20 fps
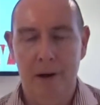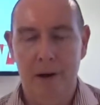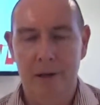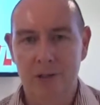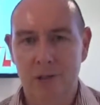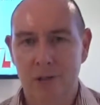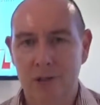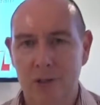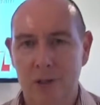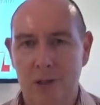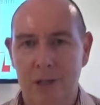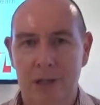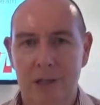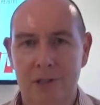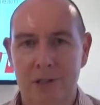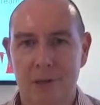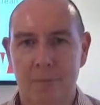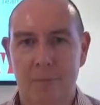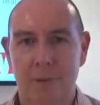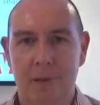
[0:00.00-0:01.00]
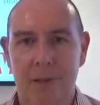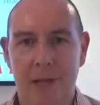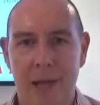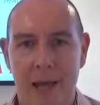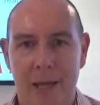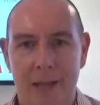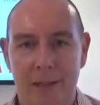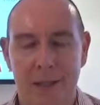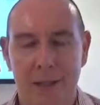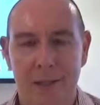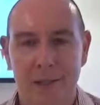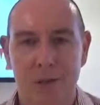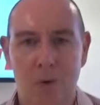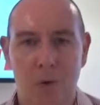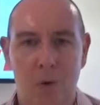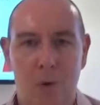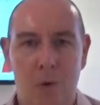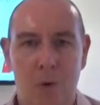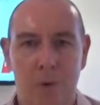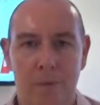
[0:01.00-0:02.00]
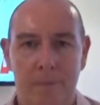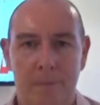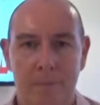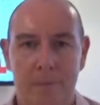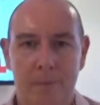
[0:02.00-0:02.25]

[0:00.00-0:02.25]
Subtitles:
His duty is to protect his goal,